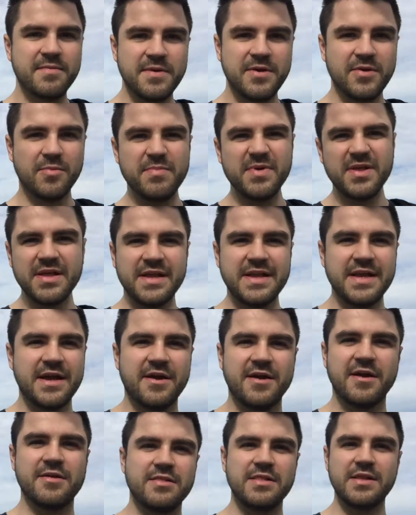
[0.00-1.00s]

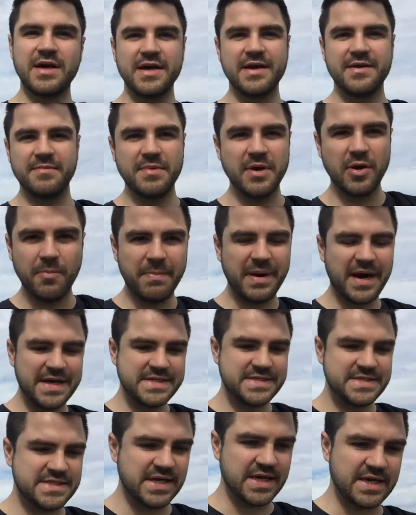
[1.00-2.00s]
millionaire
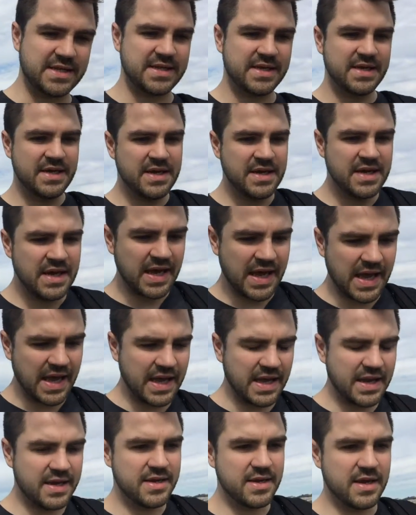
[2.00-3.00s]
mindset,
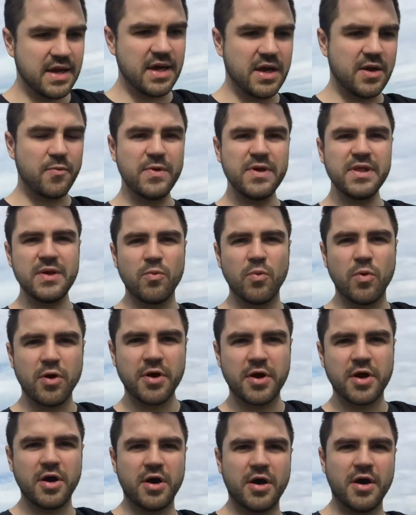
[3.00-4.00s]
and really
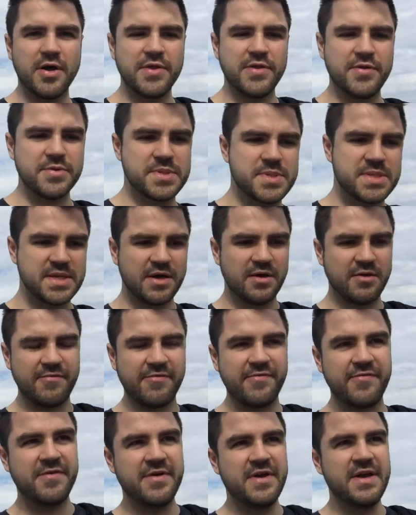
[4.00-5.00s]
work on
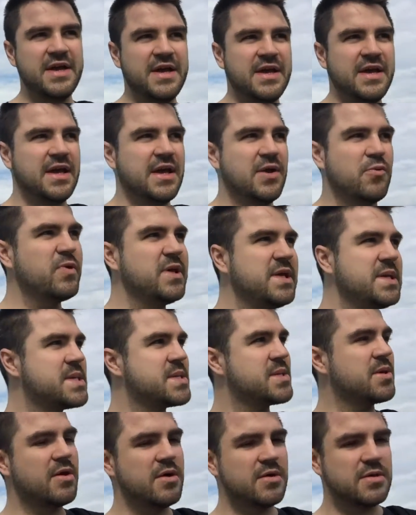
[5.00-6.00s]
yourself, and really
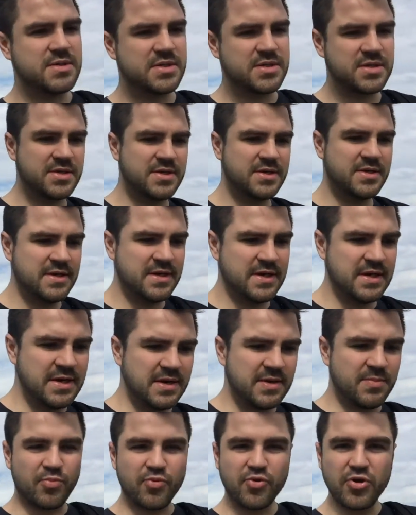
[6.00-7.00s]
start
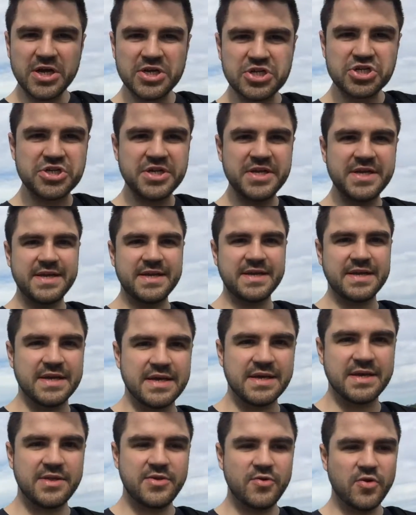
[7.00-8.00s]
brushing
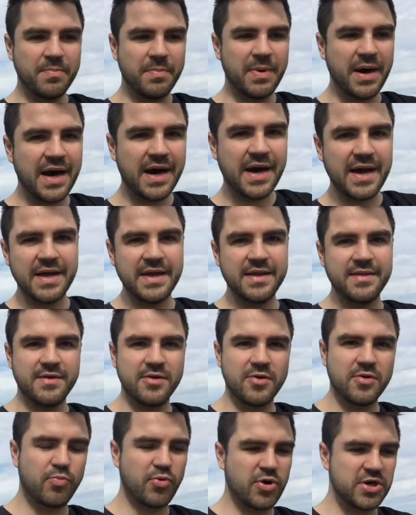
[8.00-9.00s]
your mind,
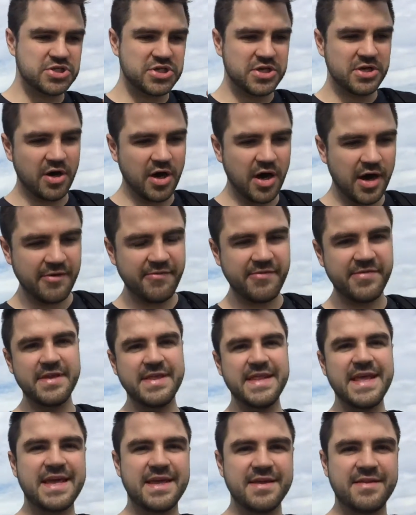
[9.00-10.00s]
brushing off the
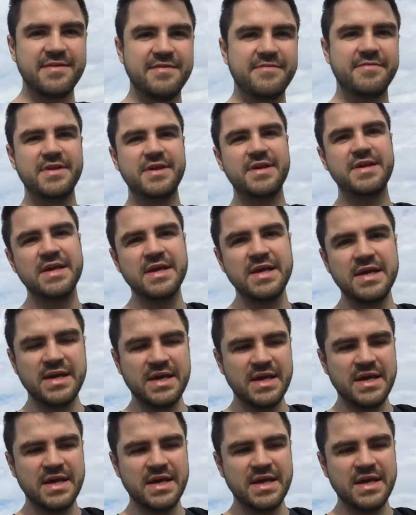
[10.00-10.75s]
negativity,